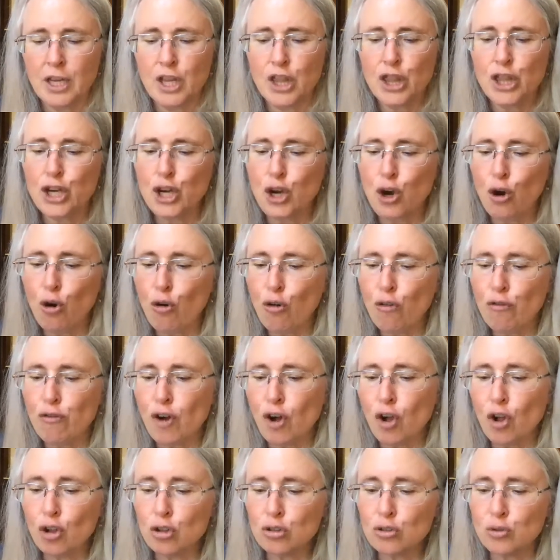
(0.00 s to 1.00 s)
the cove
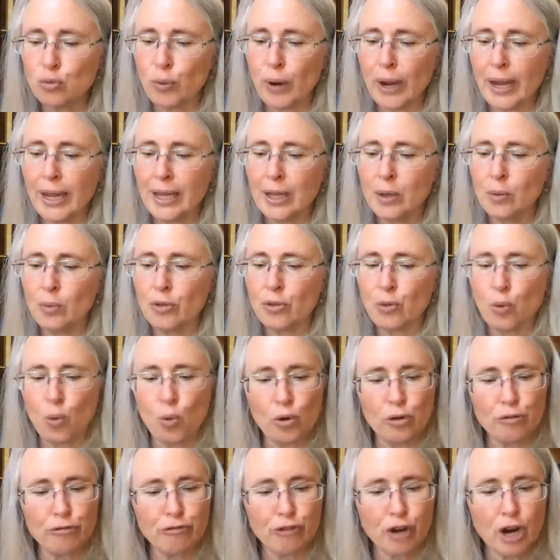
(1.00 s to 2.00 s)
all gray with
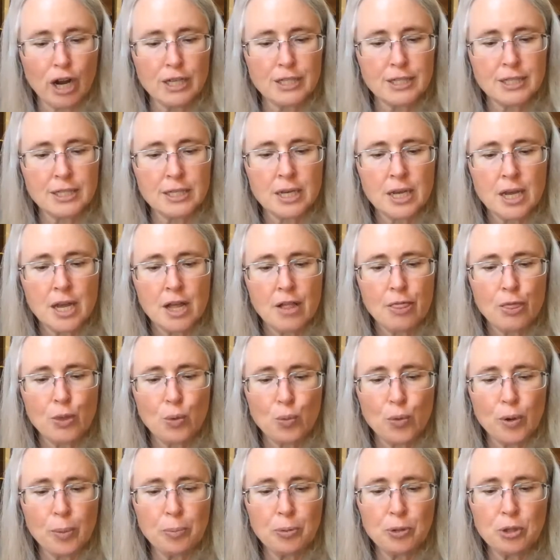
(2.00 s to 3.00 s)
hoarfrost, the
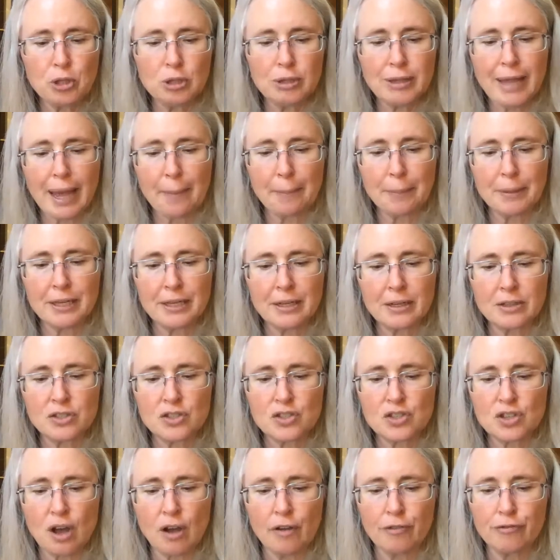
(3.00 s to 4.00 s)
ripple lapping
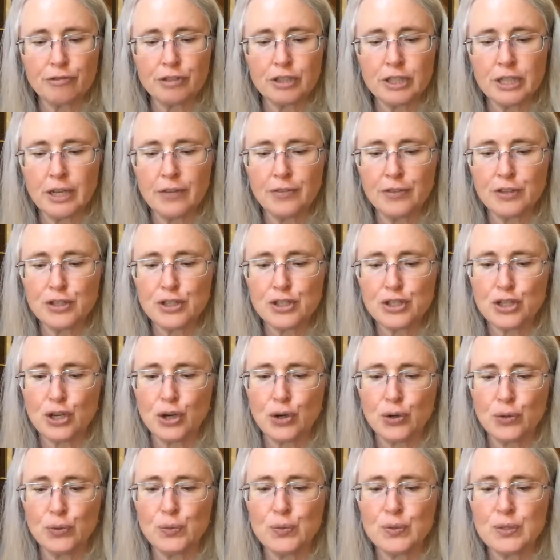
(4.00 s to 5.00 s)
softly on the
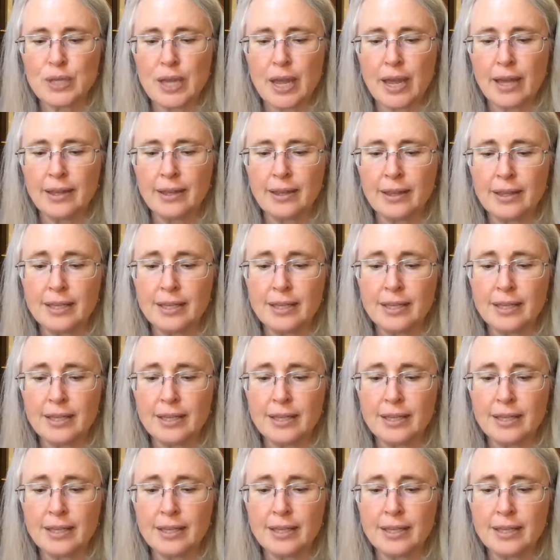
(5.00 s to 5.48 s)
stones, and the